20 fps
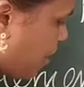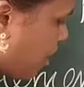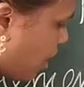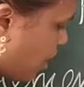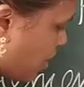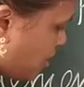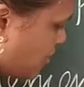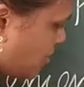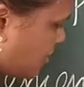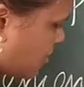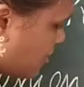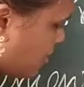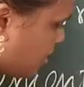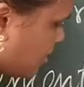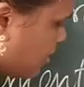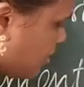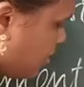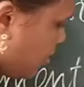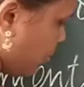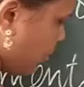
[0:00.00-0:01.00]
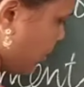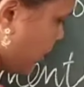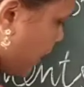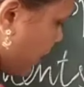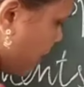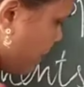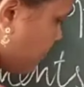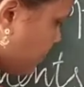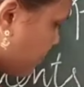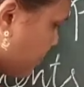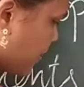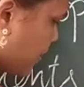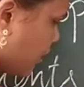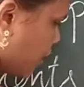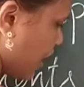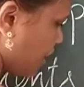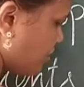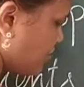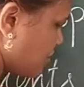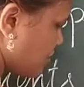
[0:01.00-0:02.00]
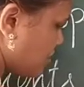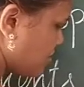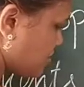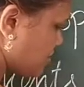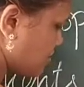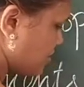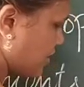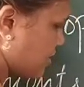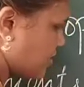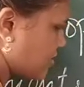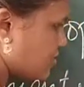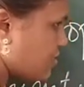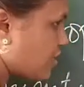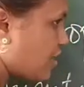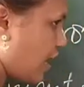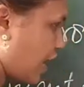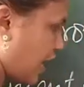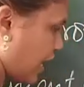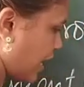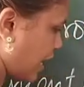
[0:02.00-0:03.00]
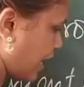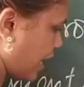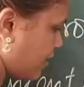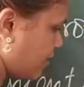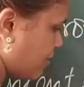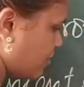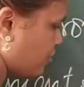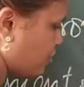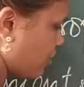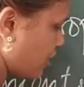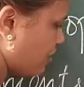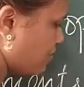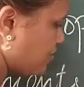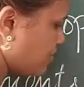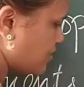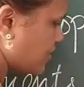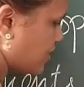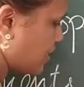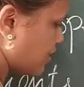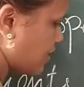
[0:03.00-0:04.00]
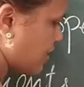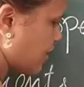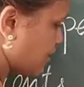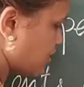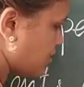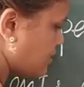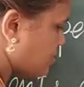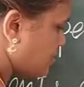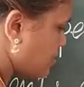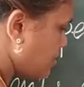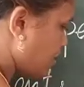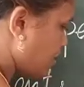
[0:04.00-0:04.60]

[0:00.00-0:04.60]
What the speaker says: mass. Okay, you have to stress and you have to see that is